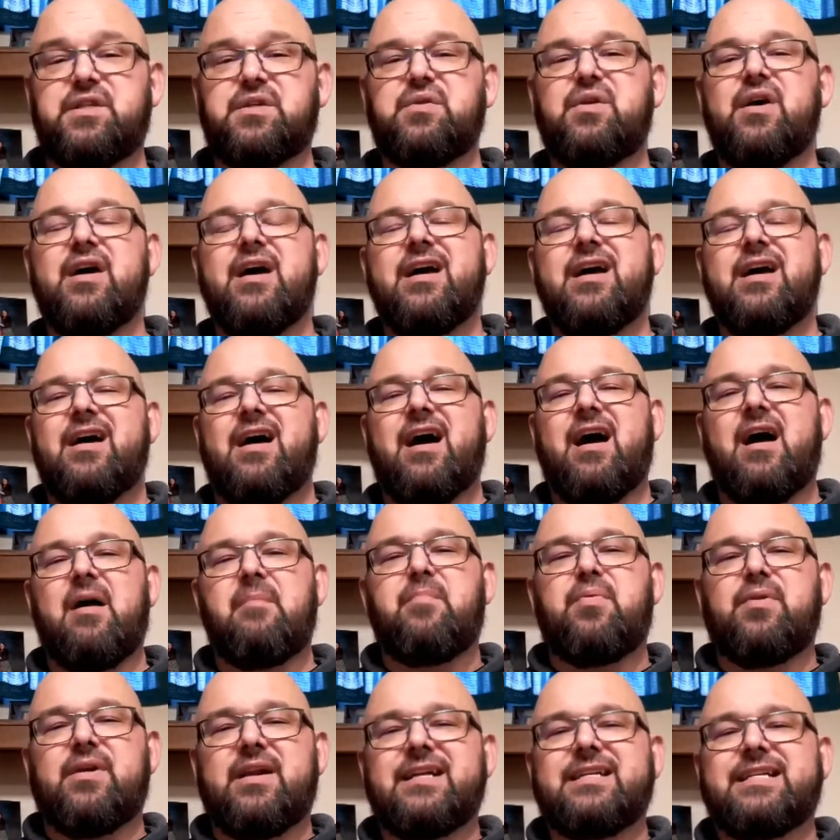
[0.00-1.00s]
to
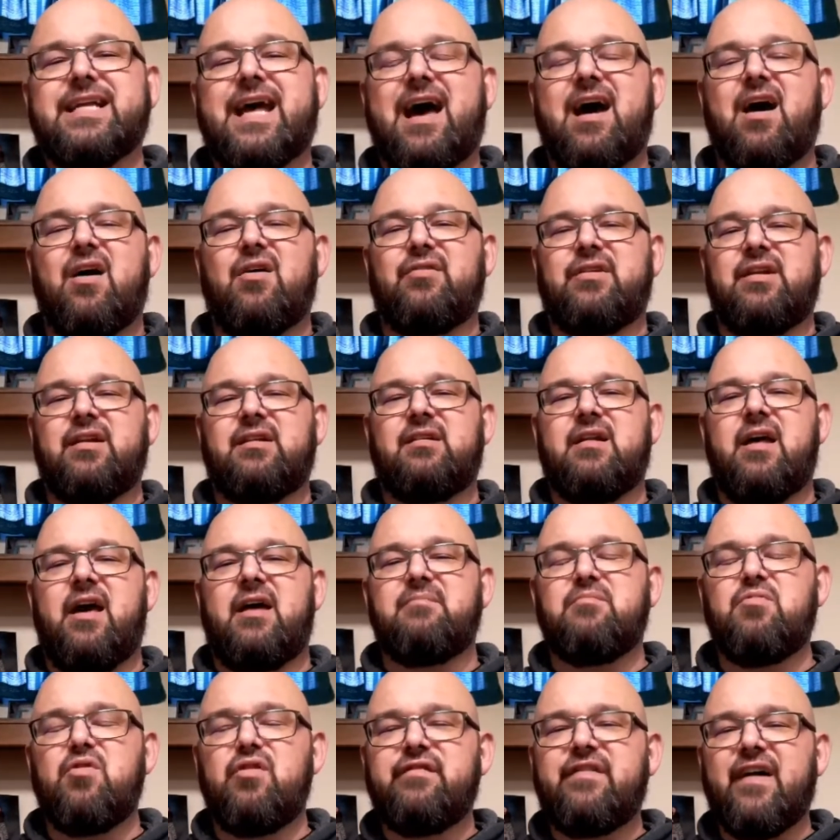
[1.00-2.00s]
put it down
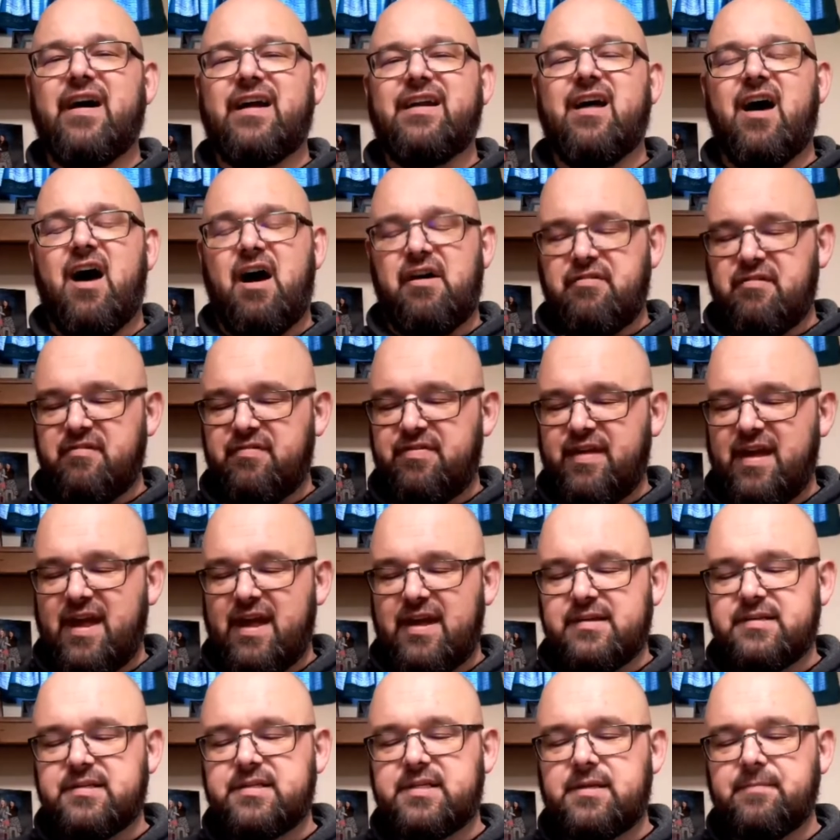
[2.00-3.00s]
and move on to other
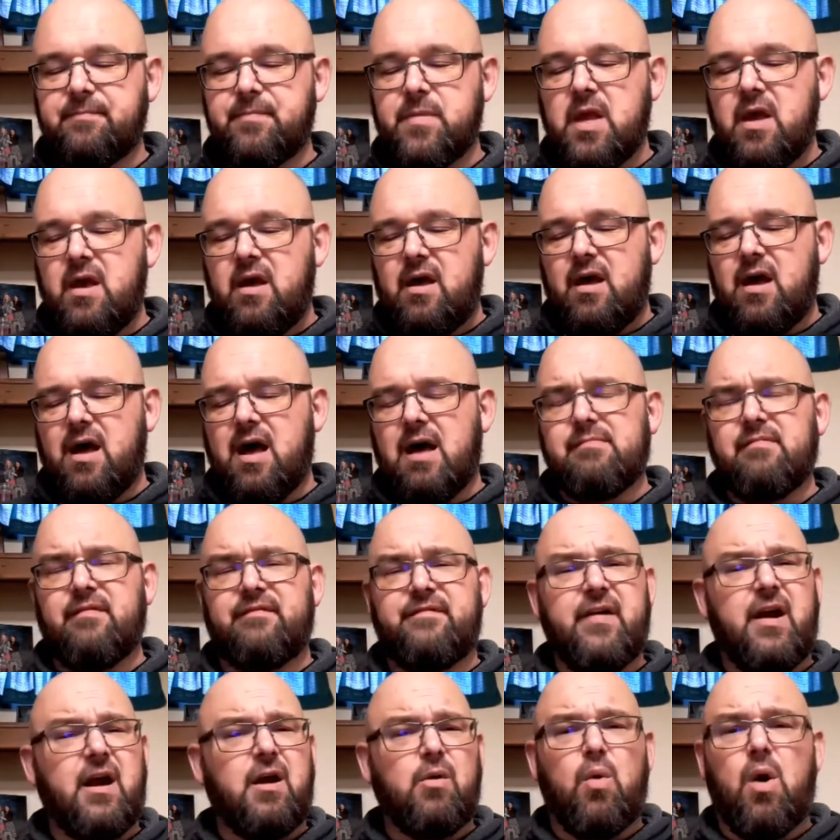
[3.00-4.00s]
things.
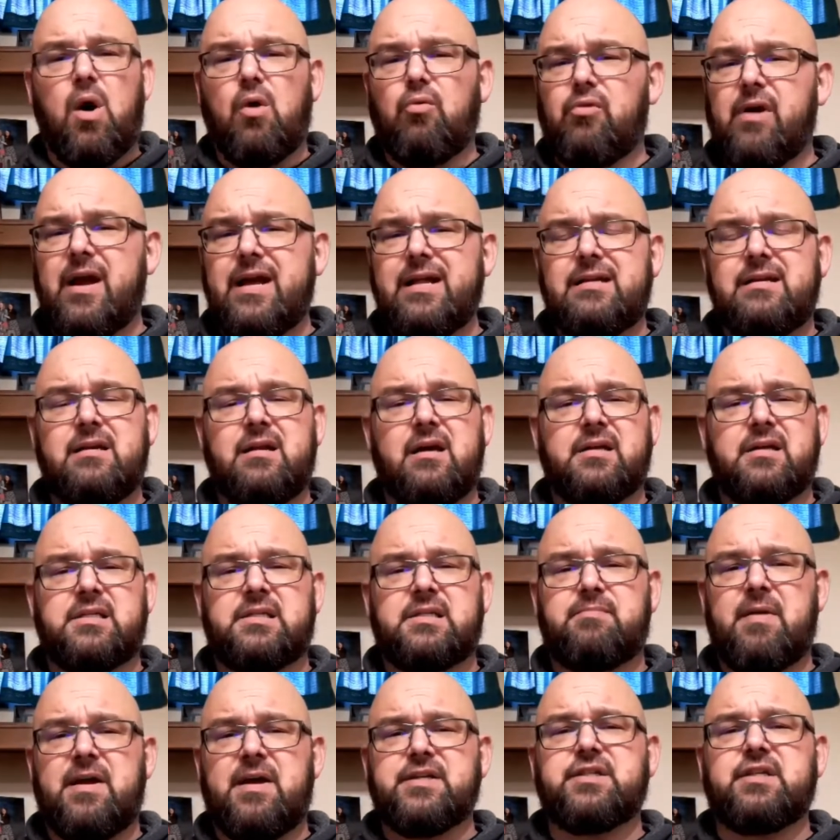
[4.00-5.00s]
Very well written,
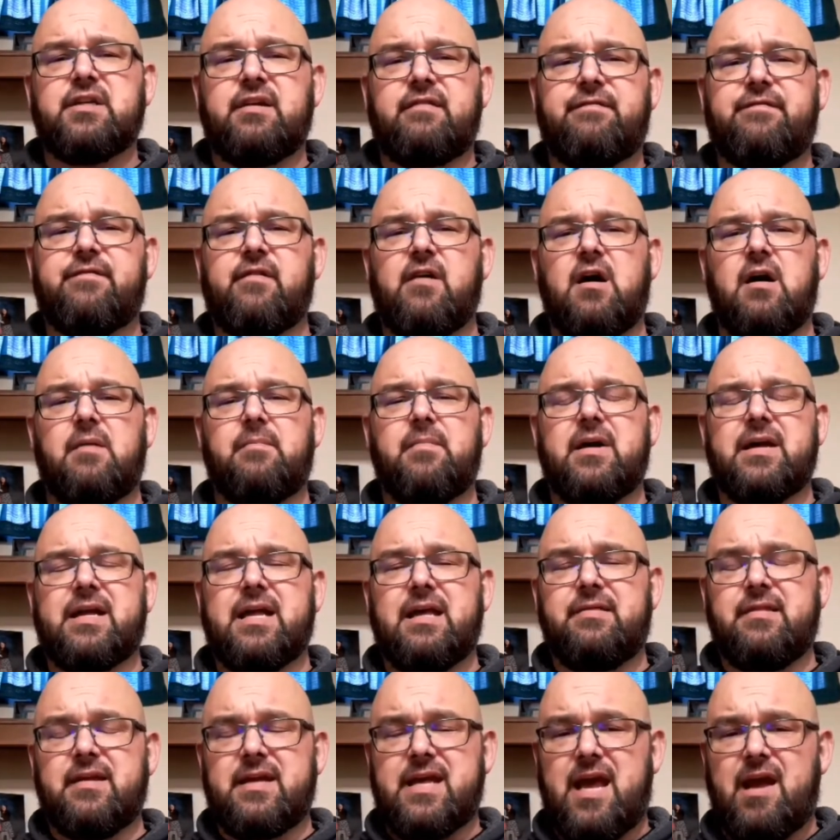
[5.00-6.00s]
especially from,
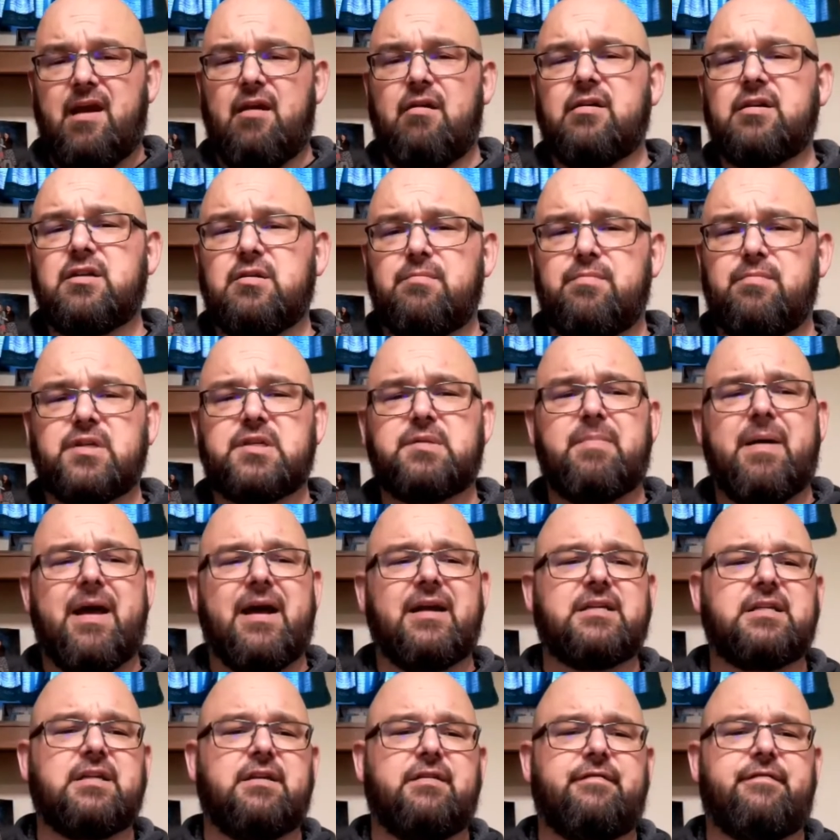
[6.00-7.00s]
again, the character
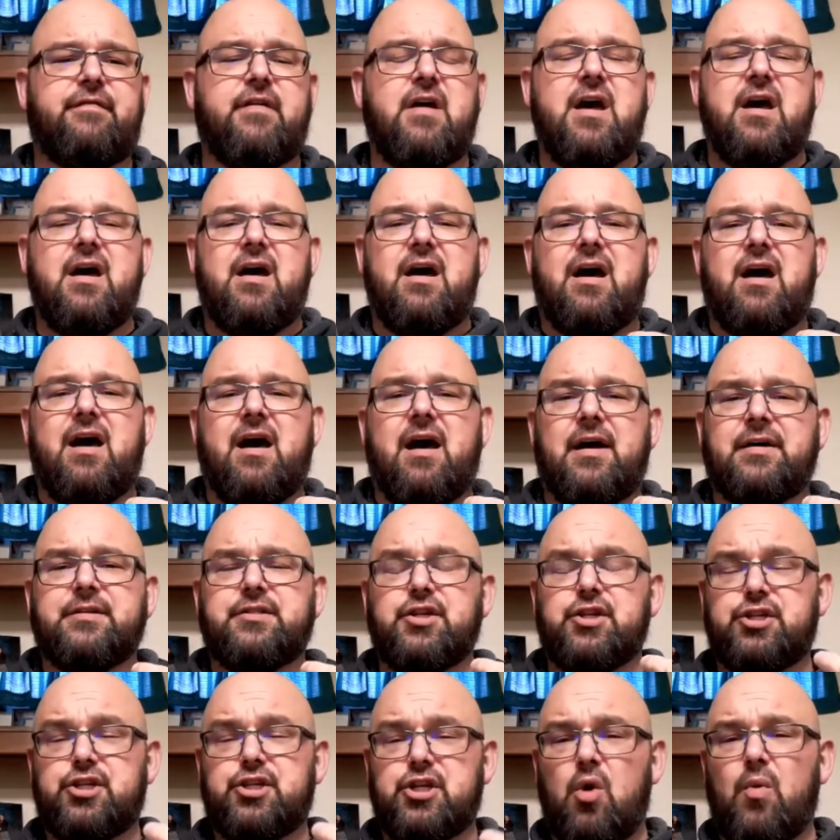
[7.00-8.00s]
perspective,
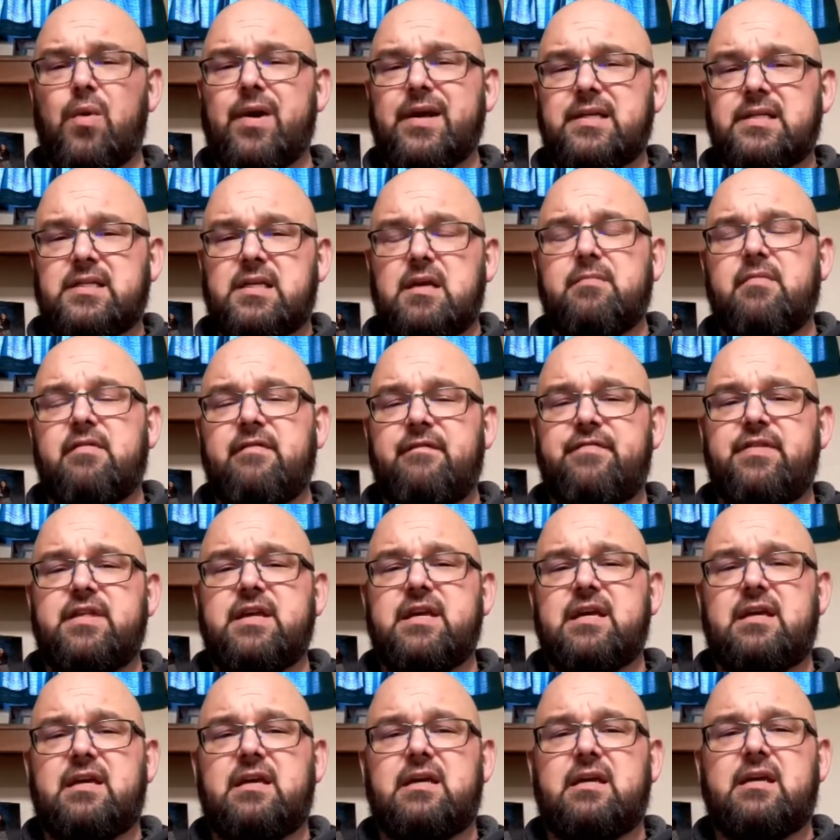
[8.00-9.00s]
just showing some of
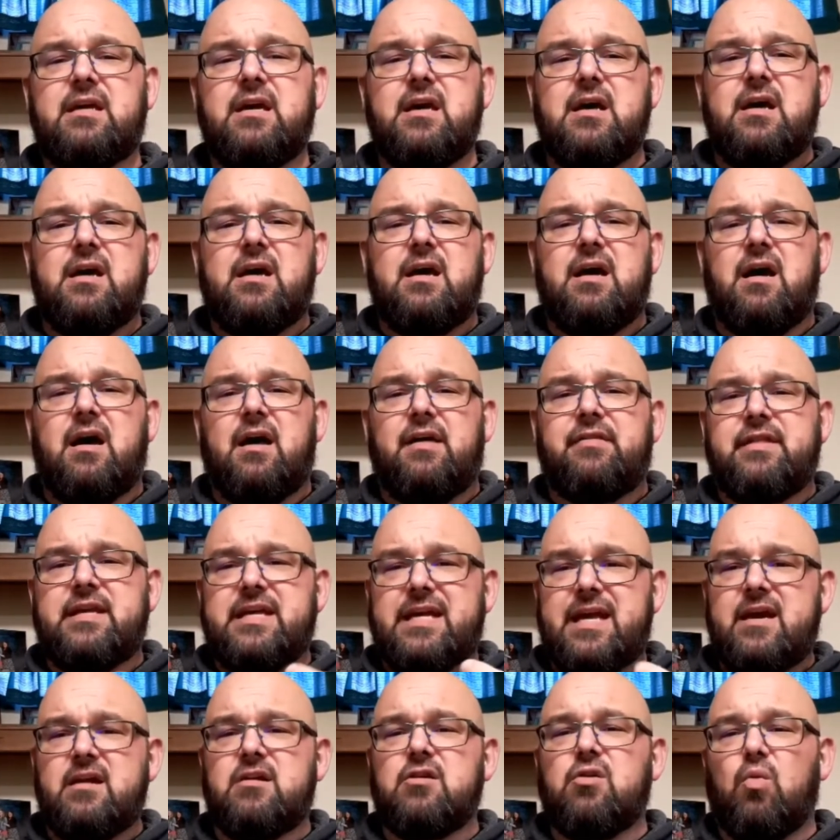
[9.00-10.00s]
the
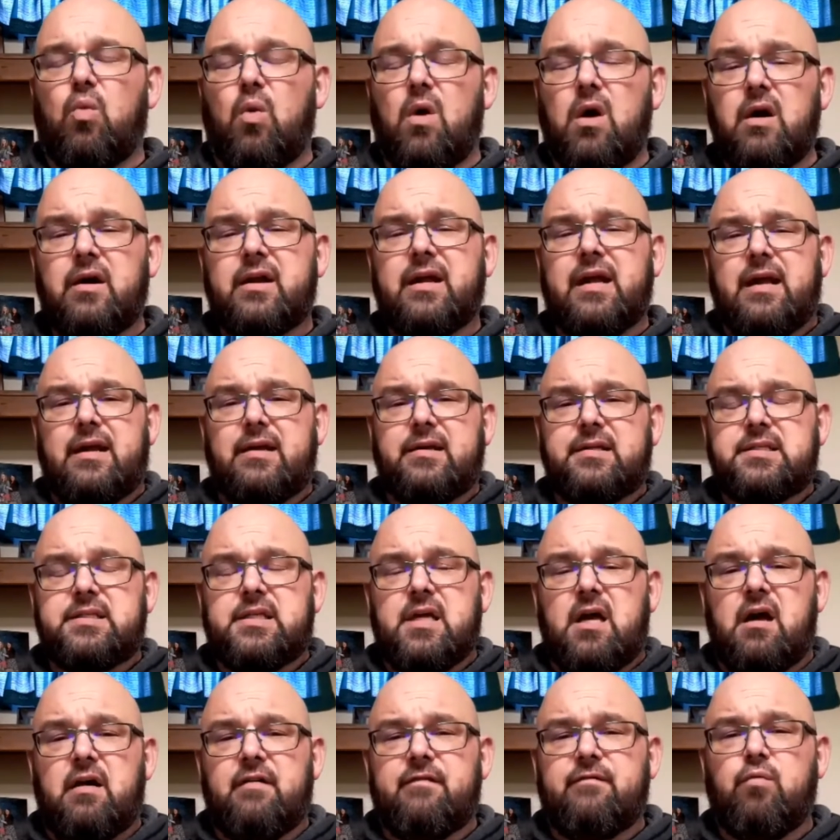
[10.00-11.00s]
inner
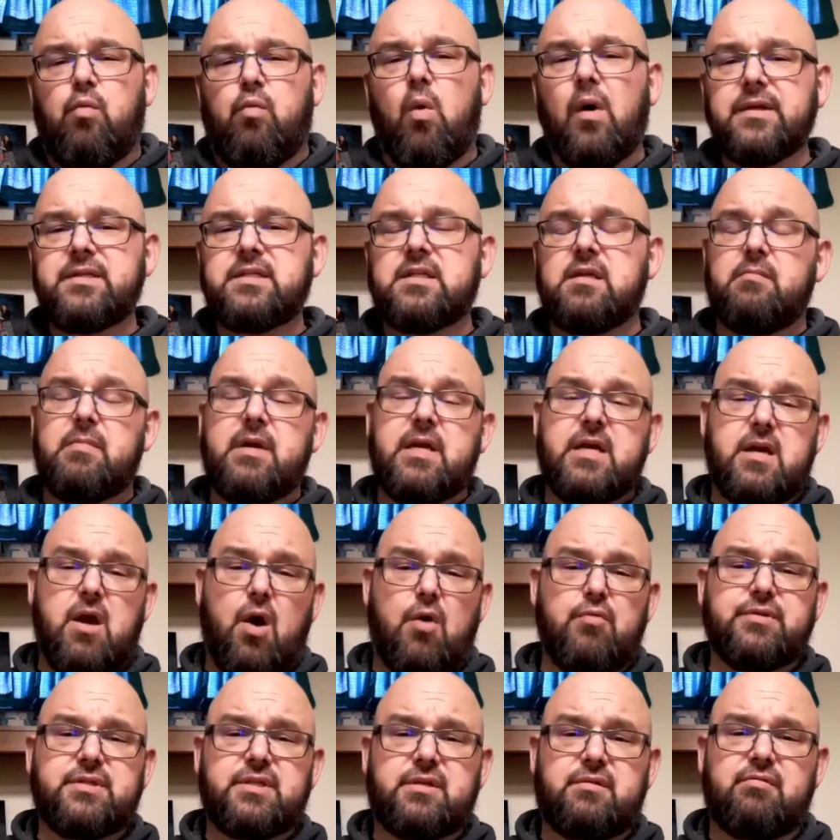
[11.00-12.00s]
workings of what somebody
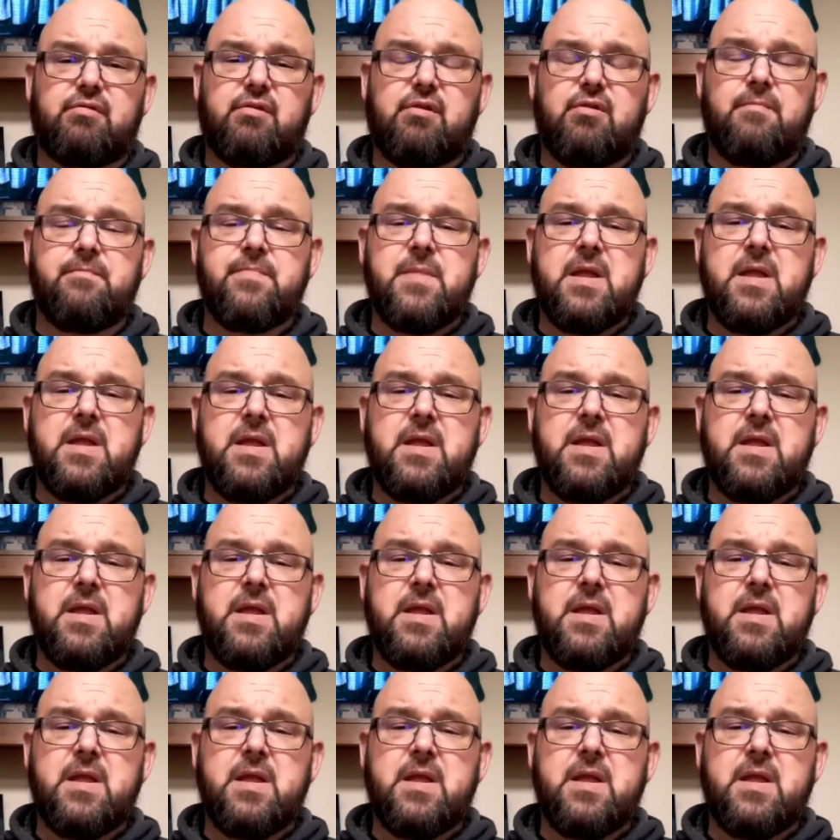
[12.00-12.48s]
goes through